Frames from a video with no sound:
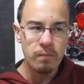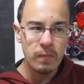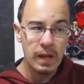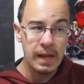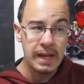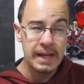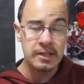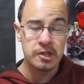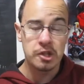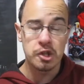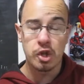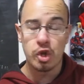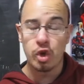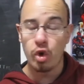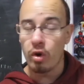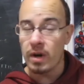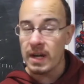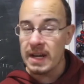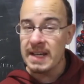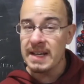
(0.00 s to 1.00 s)
it's
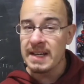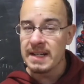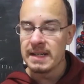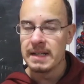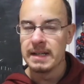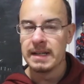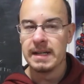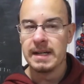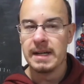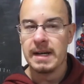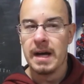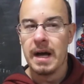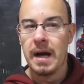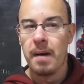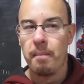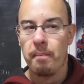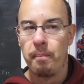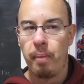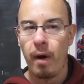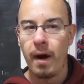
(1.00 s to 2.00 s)
good,
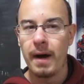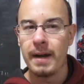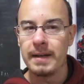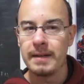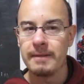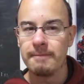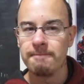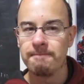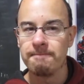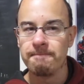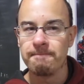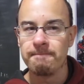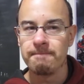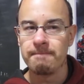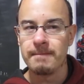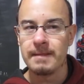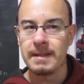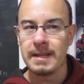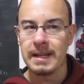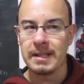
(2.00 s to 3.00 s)
but
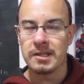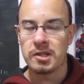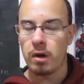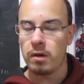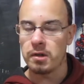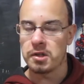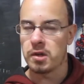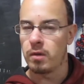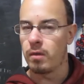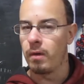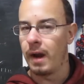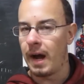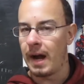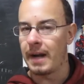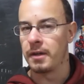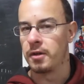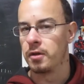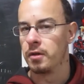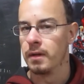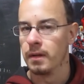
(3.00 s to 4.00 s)
it's also
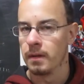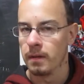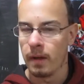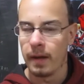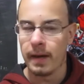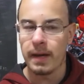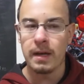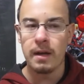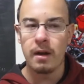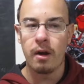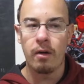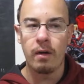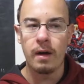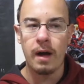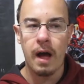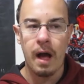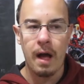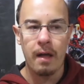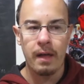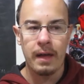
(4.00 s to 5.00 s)
not good. Like, you know,
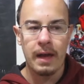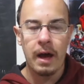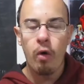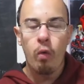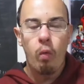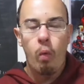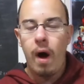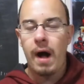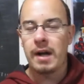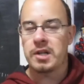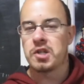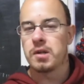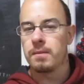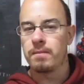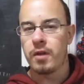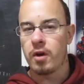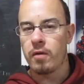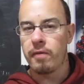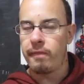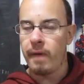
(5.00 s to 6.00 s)
like, I'll watch them,
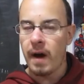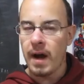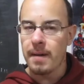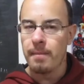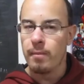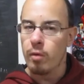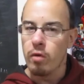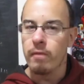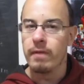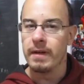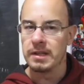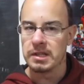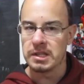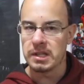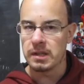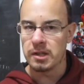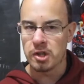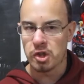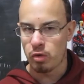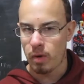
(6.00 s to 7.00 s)
they're fine movies,
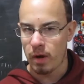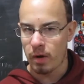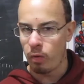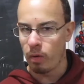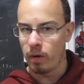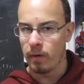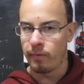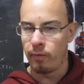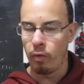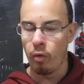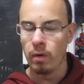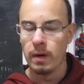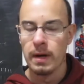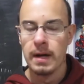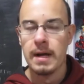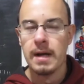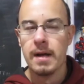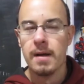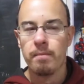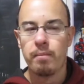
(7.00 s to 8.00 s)
Shrek 1 to 4,
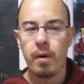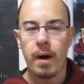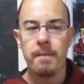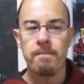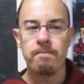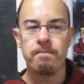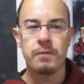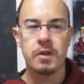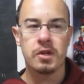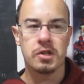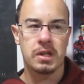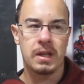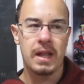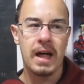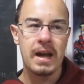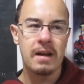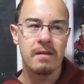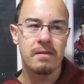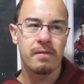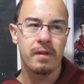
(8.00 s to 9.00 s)
but there's a
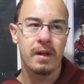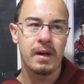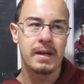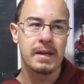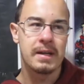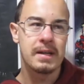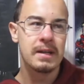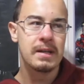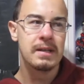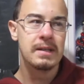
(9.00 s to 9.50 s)
lot of, like,